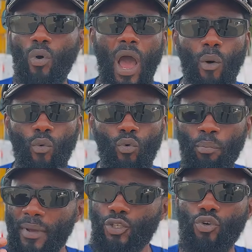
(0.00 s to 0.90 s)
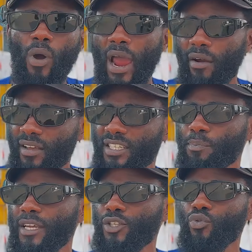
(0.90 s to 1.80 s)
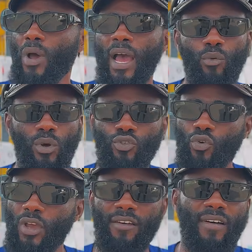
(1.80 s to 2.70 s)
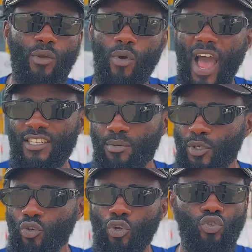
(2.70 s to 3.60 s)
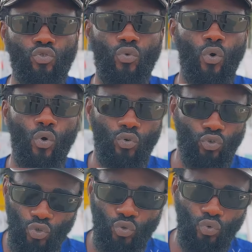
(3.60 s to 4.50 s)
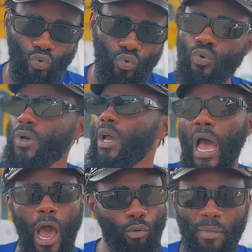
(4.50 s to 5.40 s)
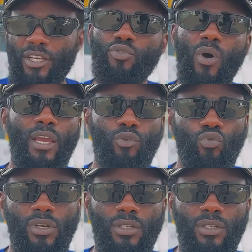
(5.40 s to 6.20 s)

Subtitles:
I will make sure I respect you, and whatsoever you ask me not to or to do, I will make sure I do it.